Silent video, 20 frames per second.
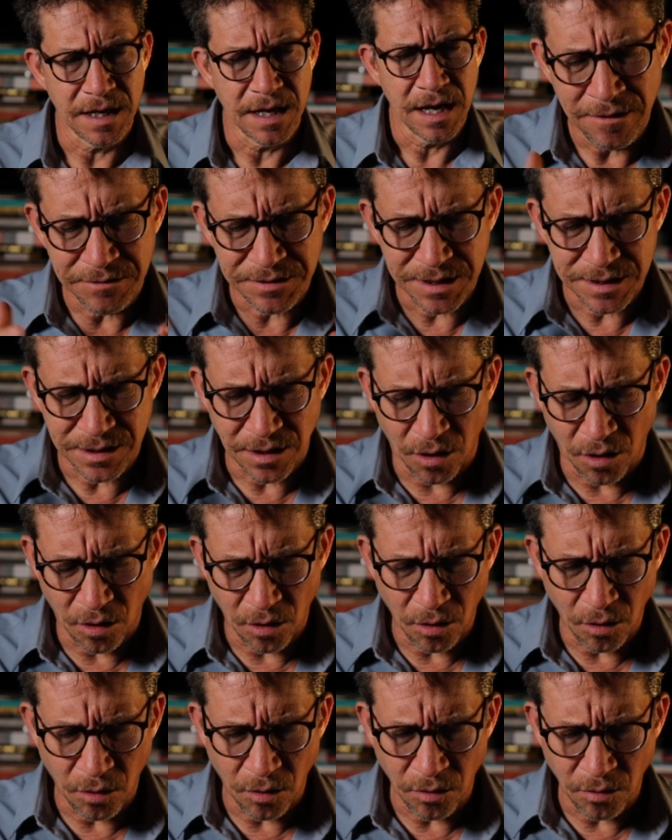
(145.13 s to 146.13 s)
There's this
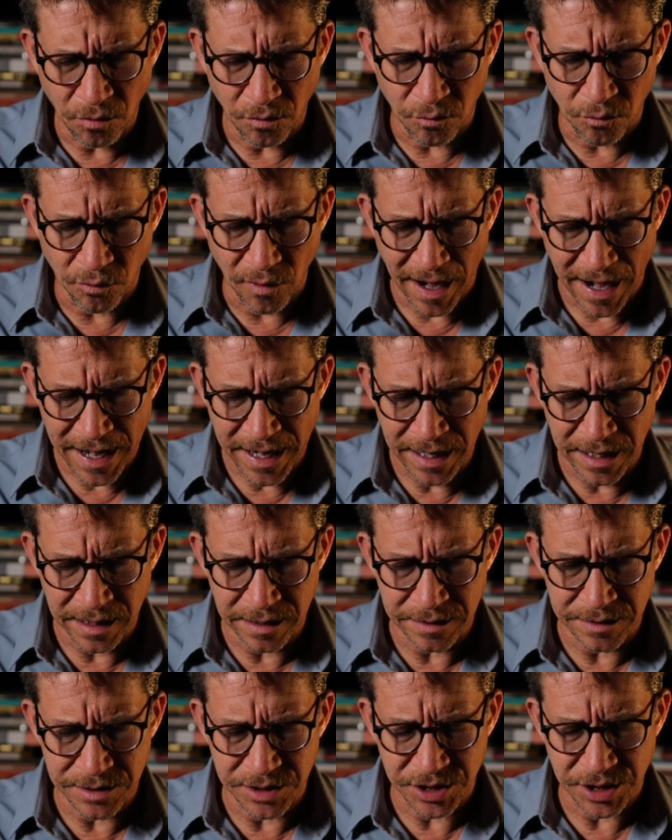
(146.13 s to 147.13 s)
whole
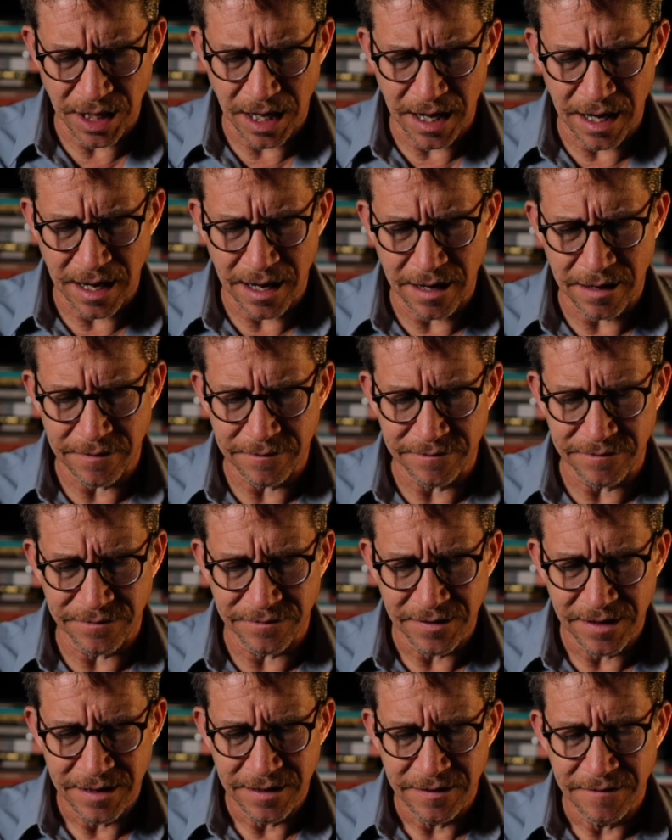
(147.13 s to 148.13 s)
range of
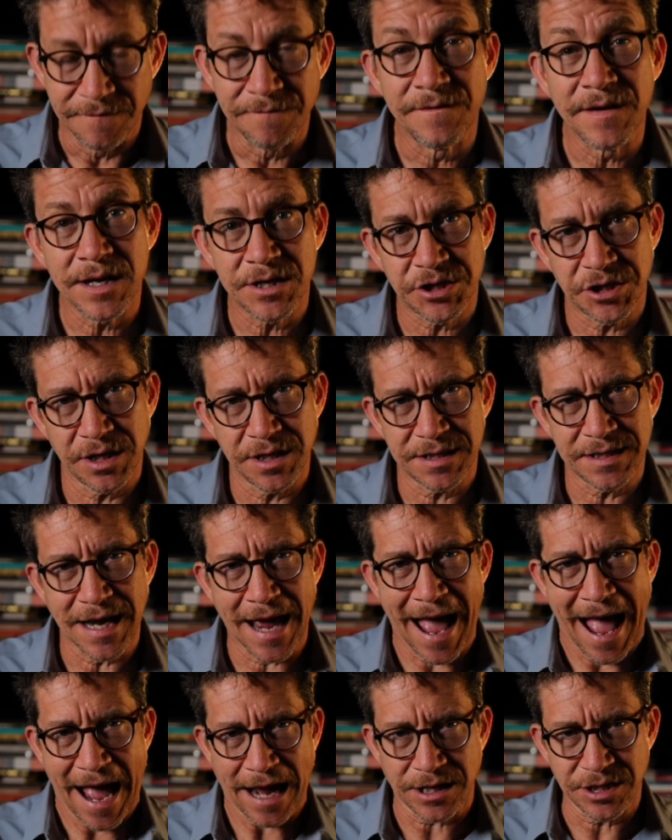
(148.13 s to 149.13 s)
vicious
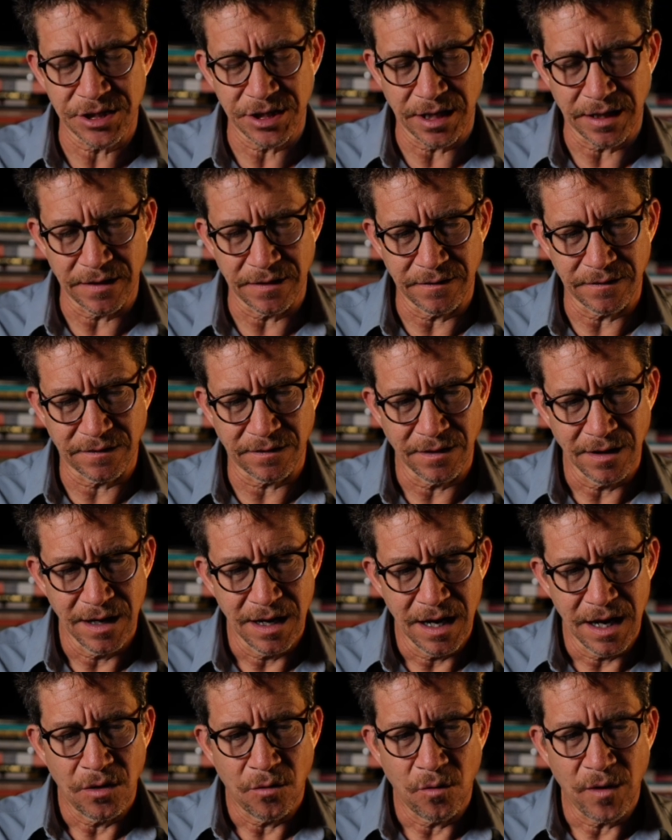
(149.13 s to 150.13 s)
actions.
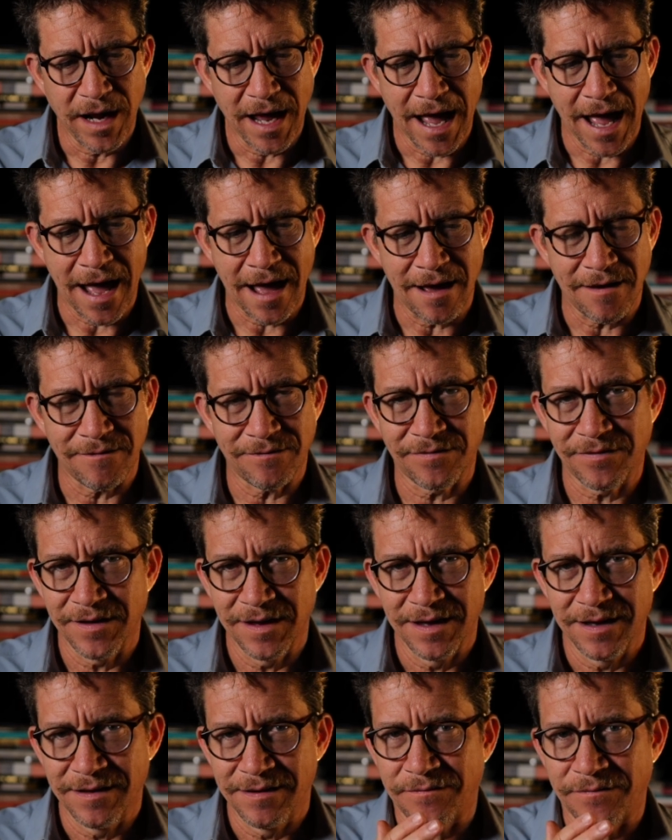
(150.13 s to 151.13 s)
We have,
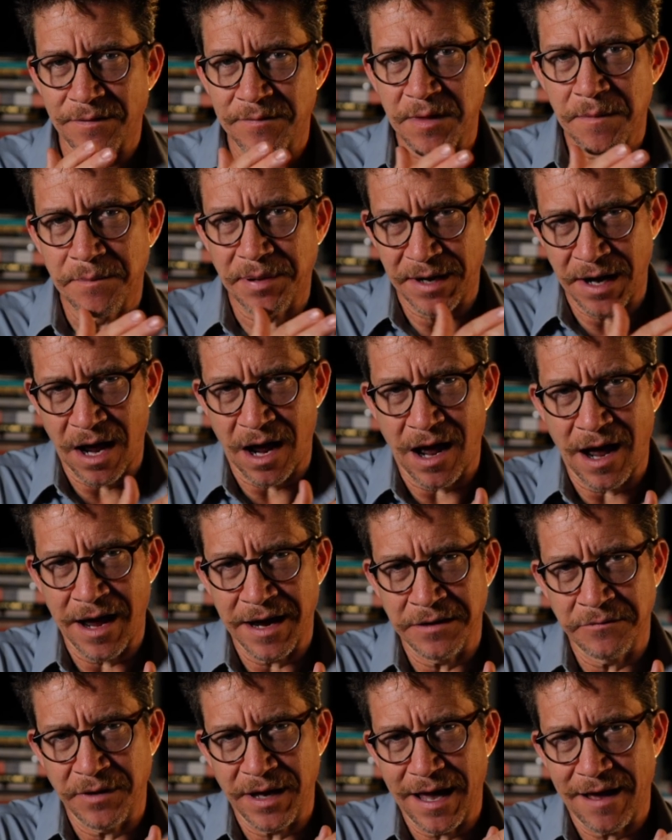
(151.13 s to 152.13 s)
from the
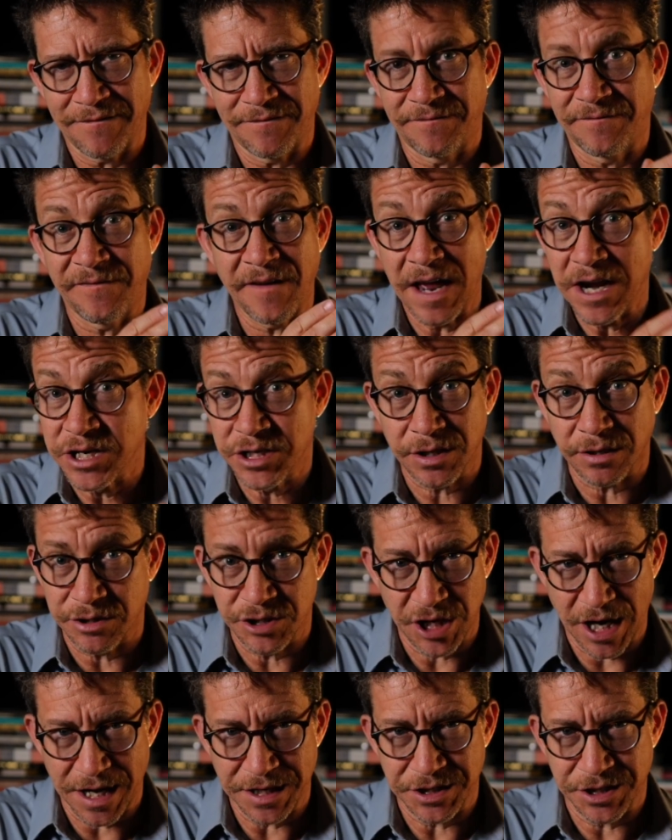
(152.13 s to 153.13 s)
benign, we have facial
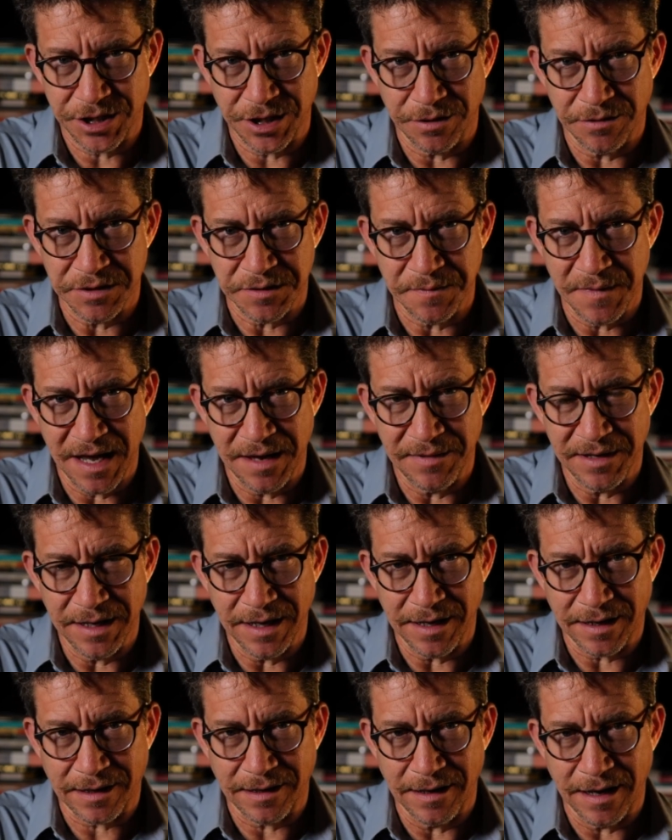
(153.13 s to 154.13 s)
gestures maybe
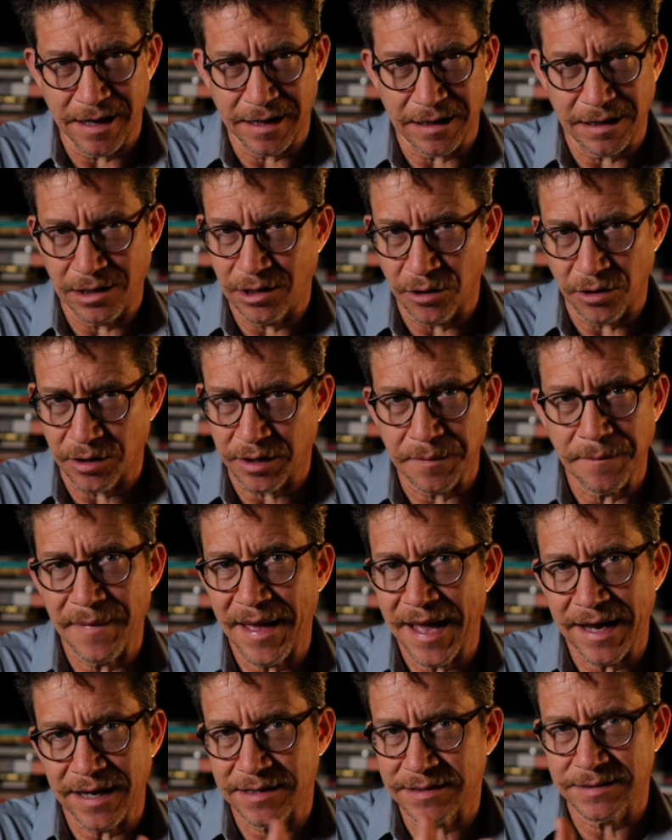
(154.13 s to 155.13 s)
a clerk
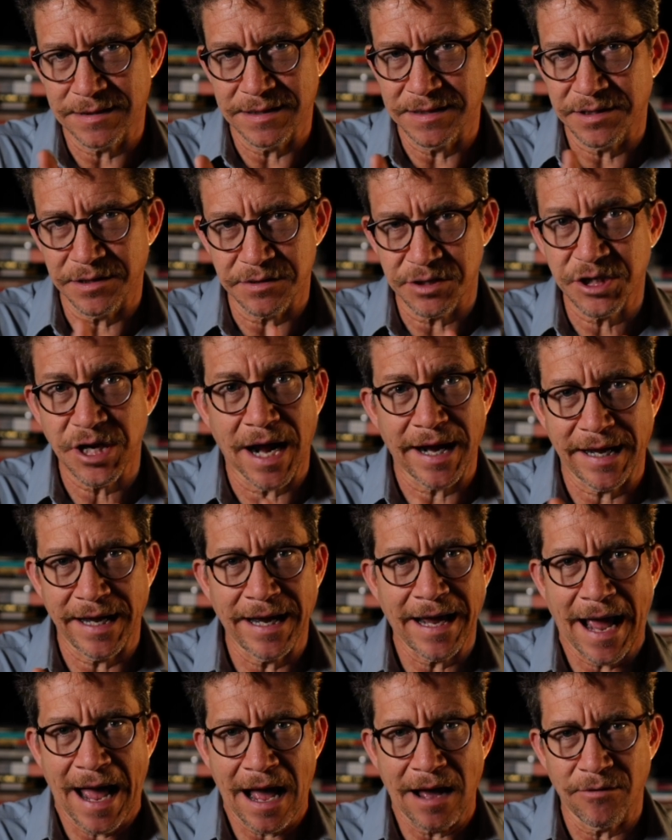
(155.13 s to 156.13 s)
makes as you're
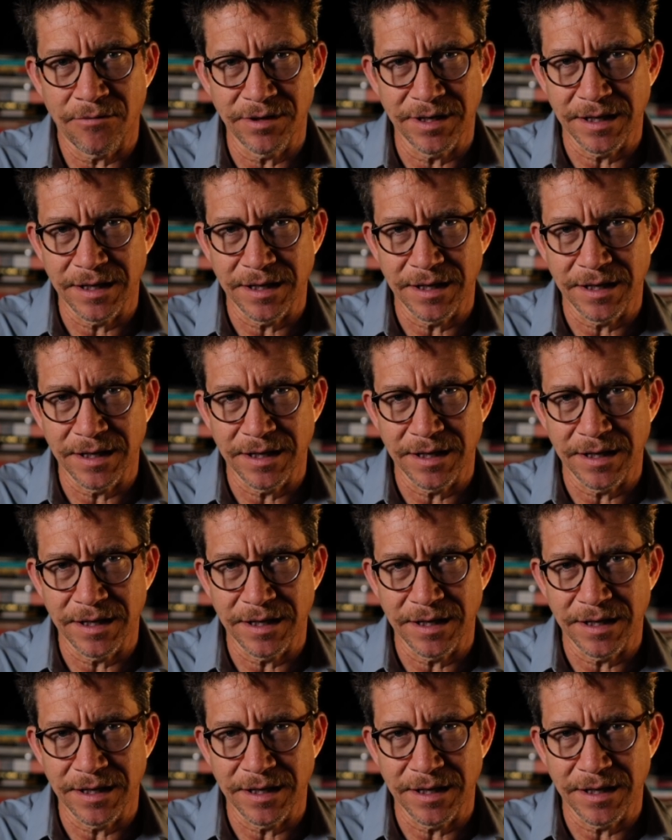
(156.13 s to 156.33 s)
checking out.